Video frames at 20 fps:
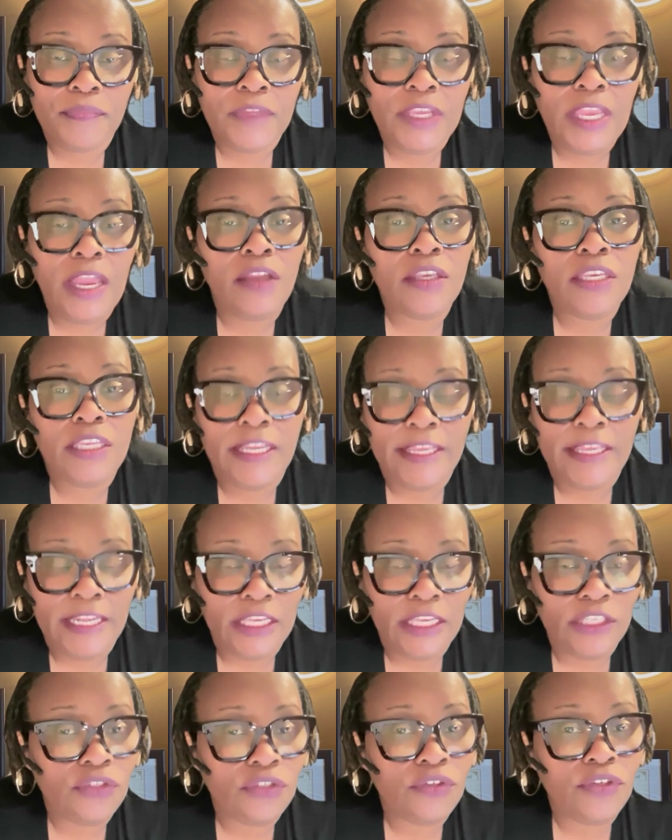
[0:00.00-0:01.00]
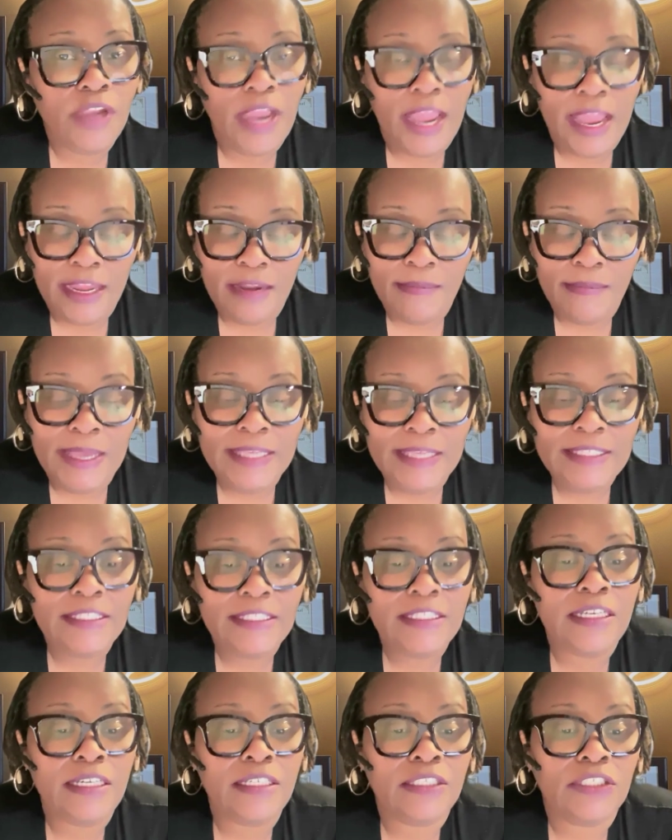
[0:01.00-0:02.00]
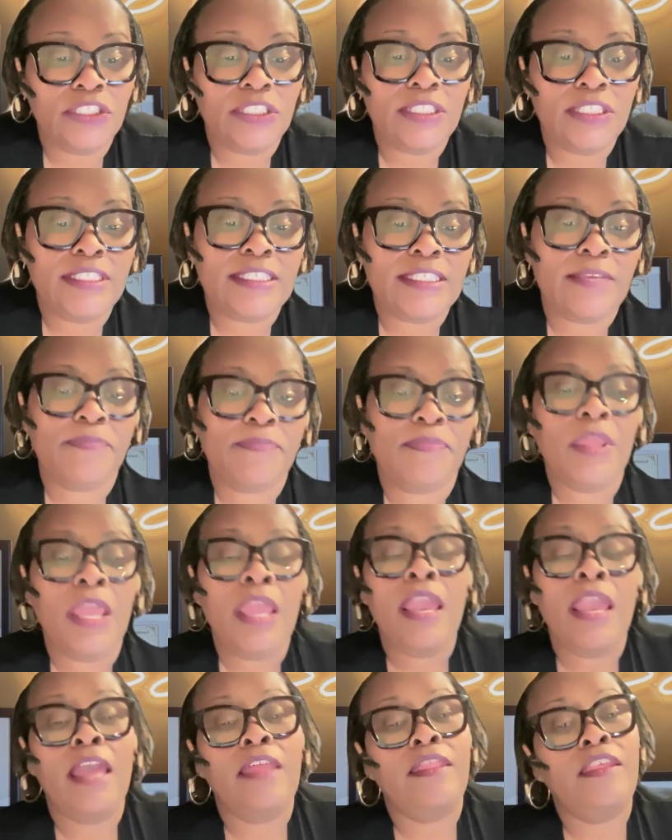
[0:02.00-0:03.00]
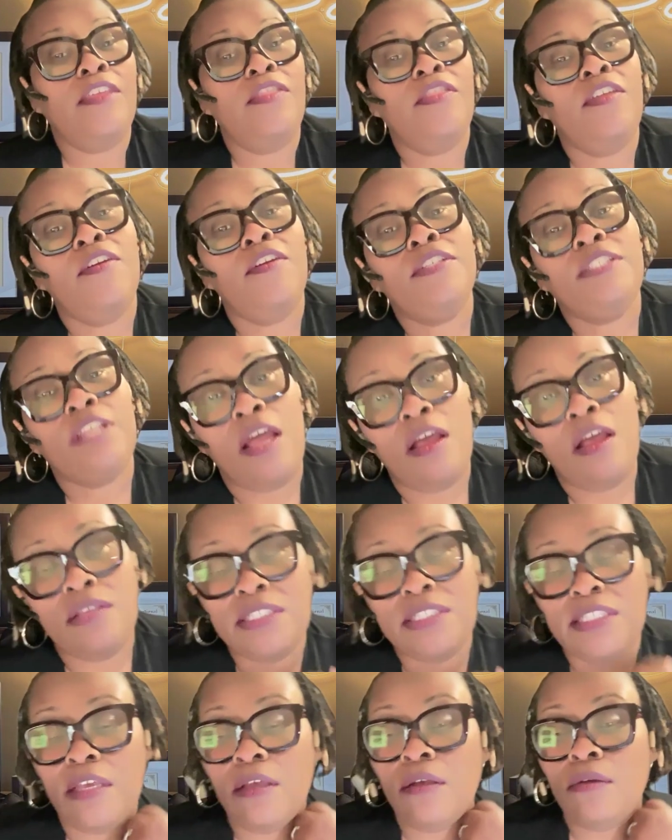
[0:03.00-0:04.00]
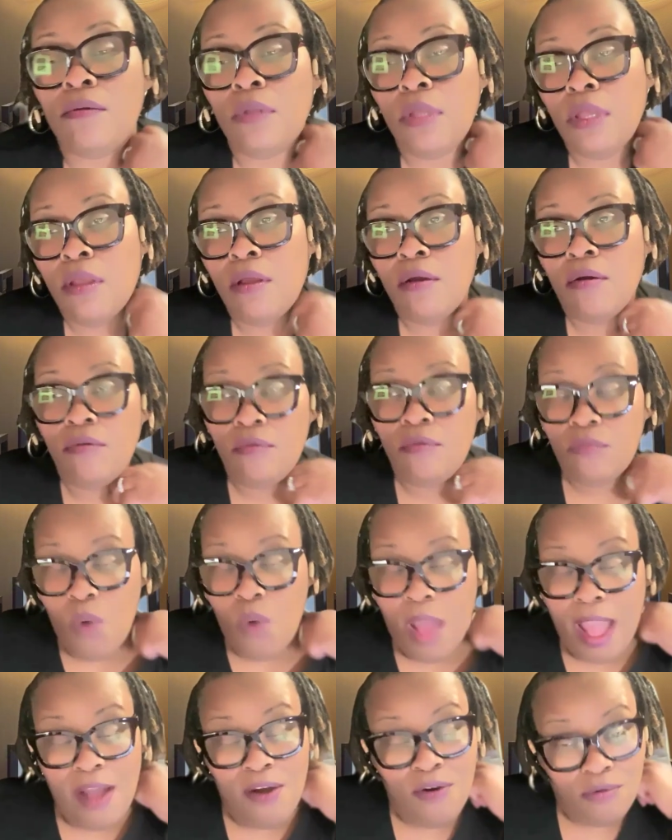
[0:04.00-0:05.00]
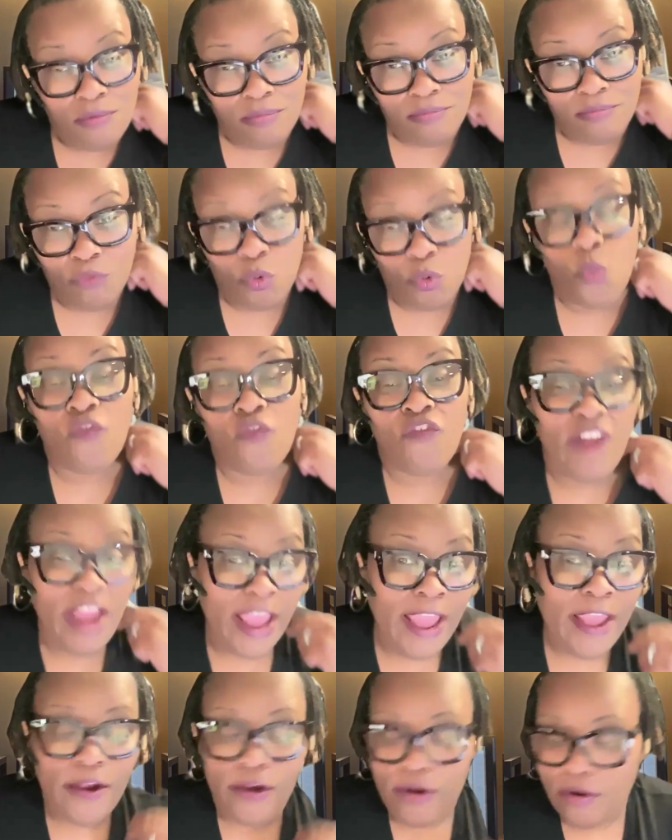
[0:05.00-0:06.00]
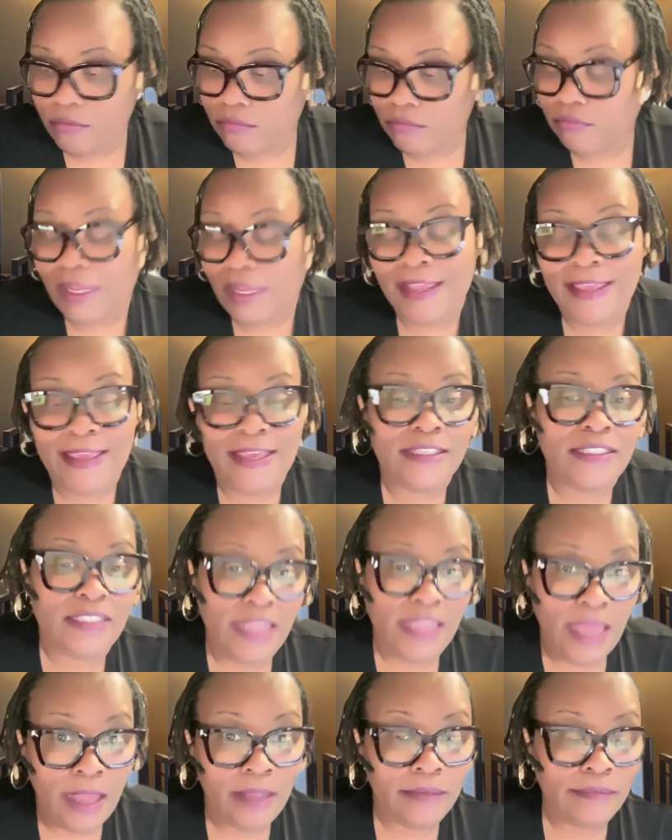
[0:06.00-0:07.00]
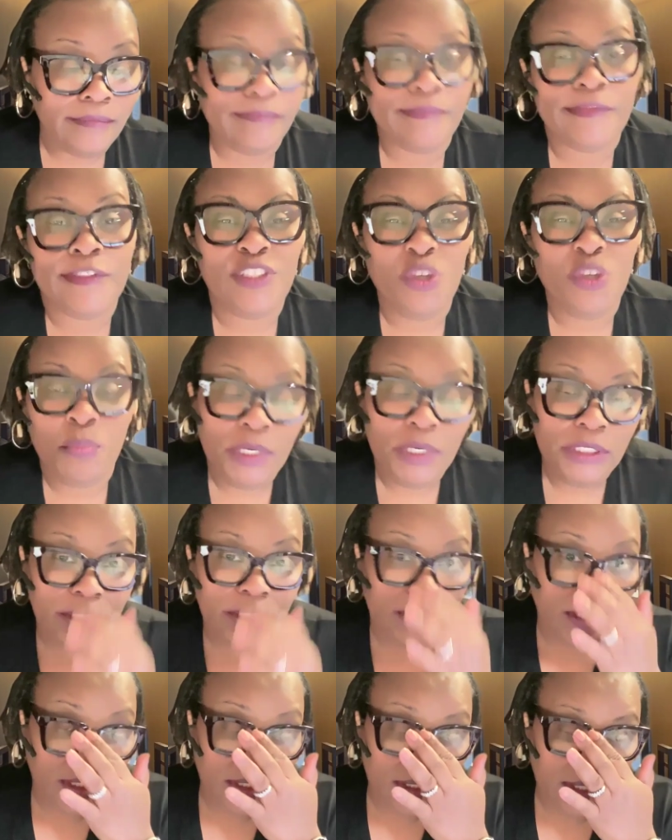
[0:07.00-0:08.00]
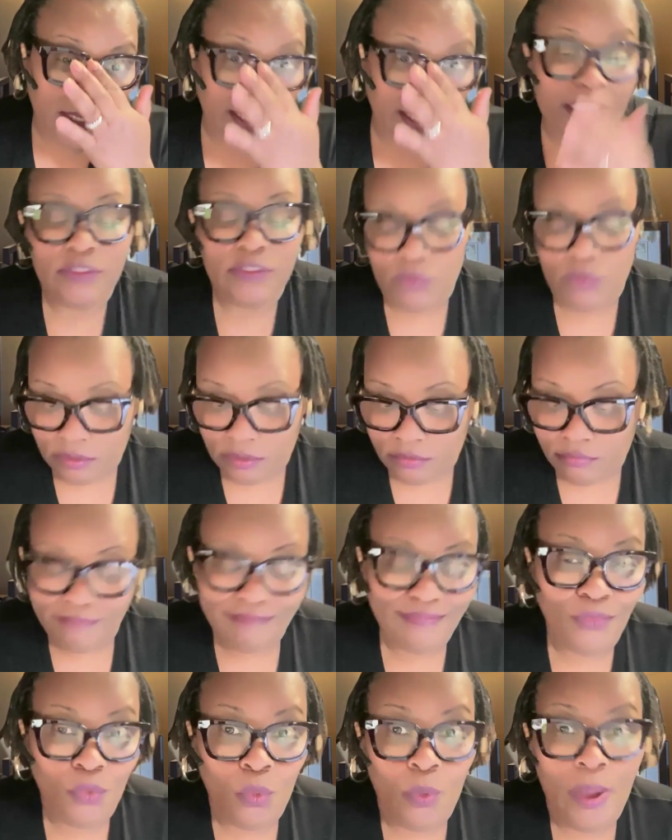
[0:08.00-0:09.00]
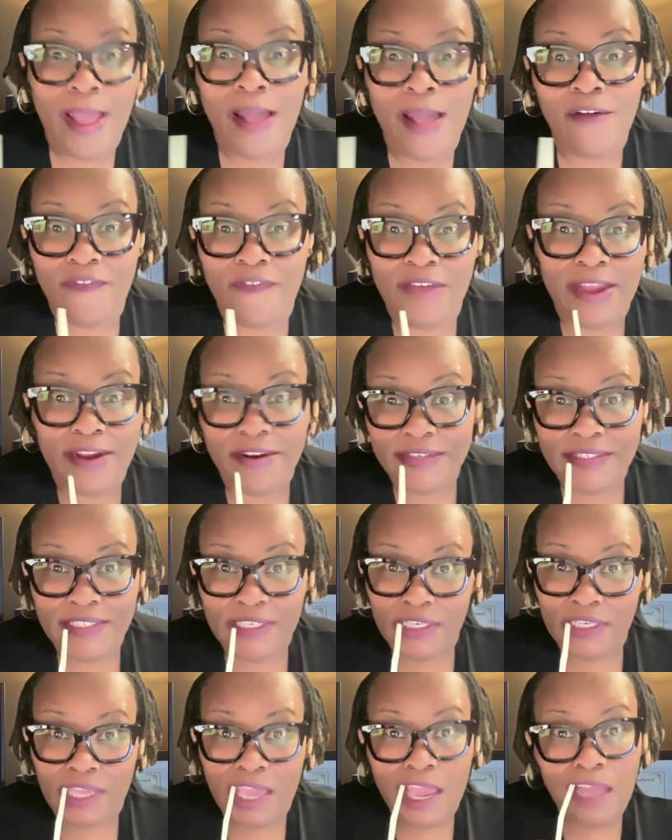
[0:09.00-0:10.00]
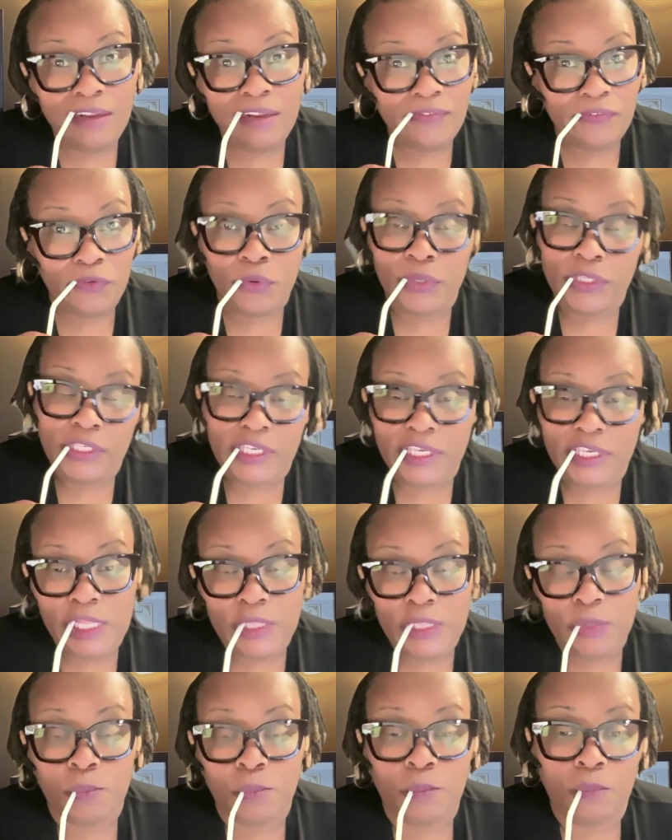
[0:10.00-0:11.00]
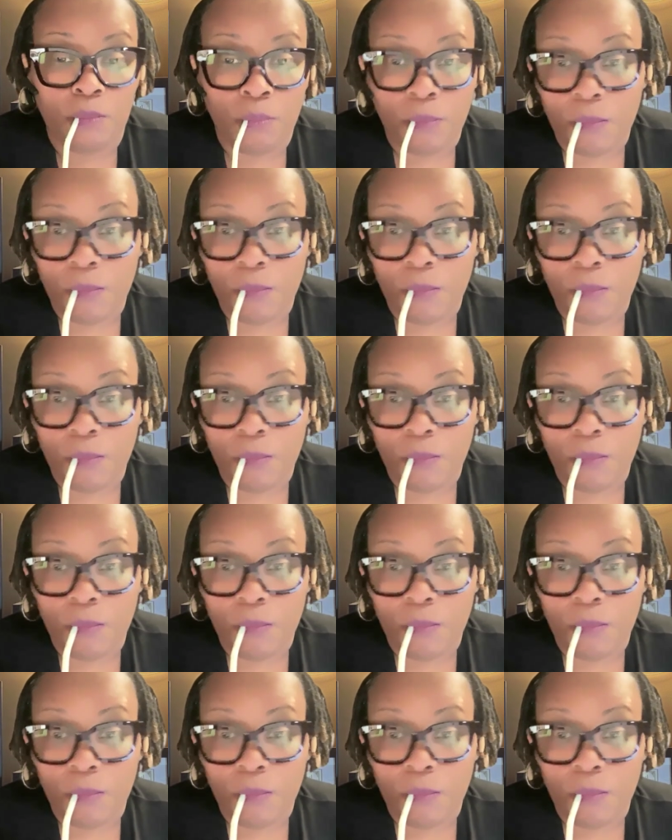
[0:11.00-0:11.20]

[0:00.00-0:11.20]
calculated into your itemized deductions. And then there's also, while rare, I guess not so much these days with wildfires in California and